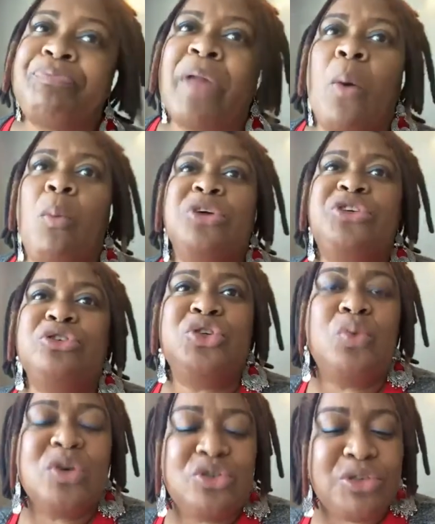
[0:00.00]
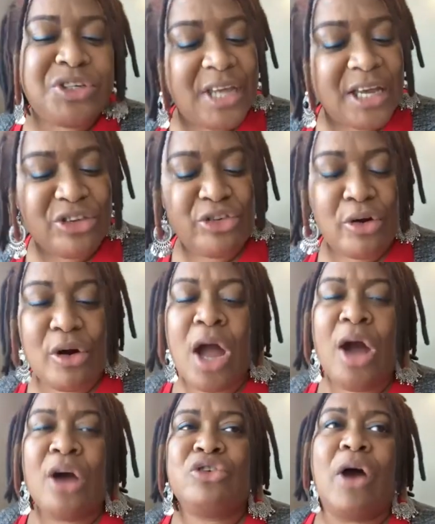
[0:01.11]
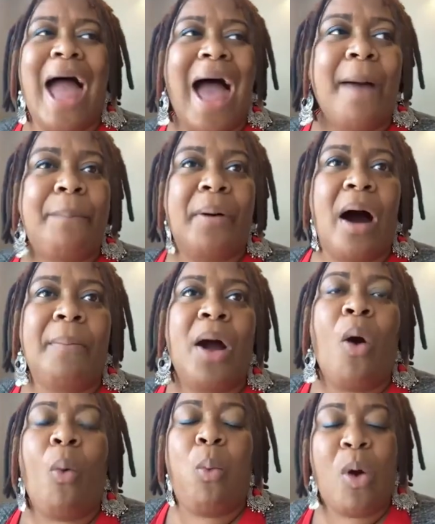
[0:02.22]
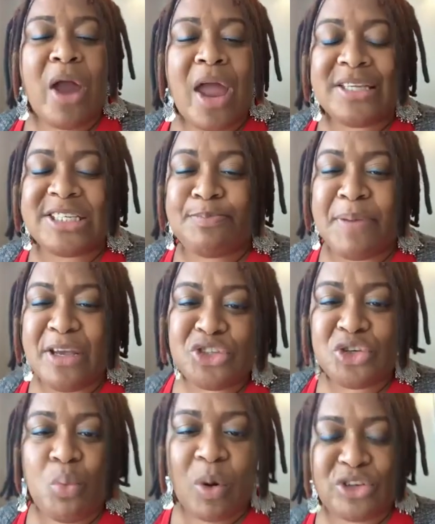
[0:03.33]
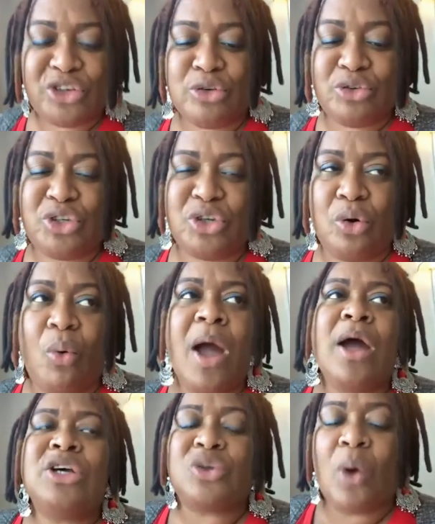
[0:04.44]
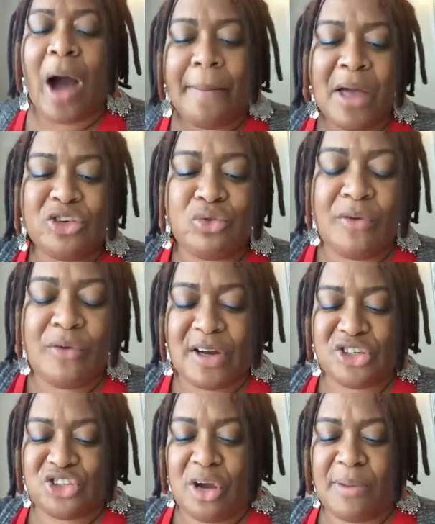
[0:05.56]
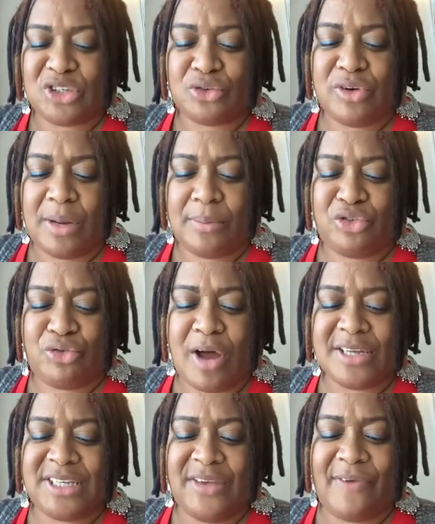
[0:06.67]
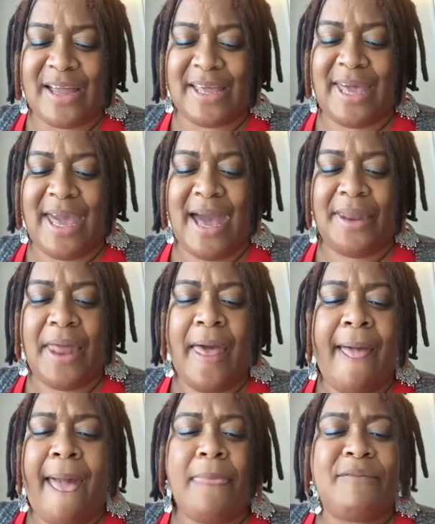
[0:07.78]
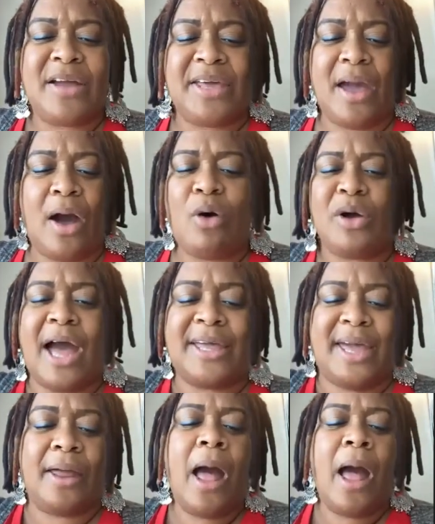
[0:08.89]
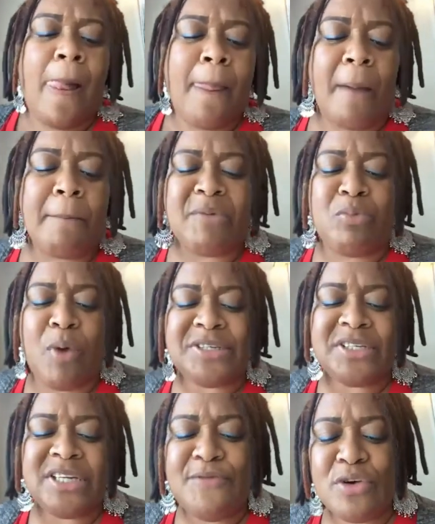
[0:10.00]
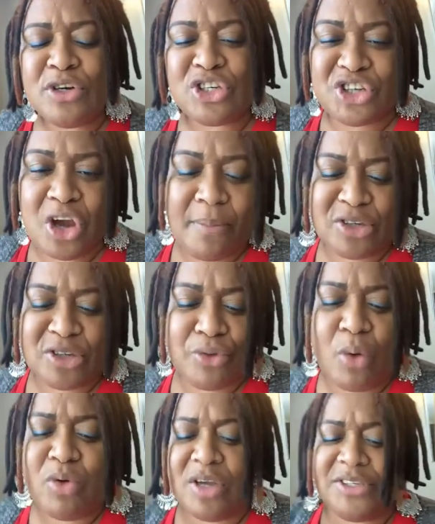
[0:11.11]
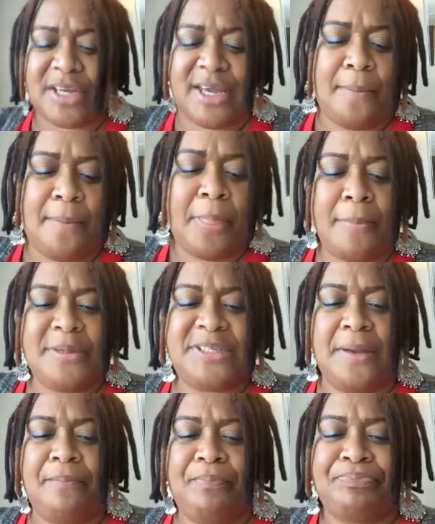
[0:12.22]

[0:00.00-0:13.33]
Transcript: what you do is you set your app up where it speaks to what you do. So I'm not sure if I could share my screen. I'm gonna try to see if I can. And if I can't, oh, okay, I can't. If Wesley, if you could share my, oh yes, I can. Let me see.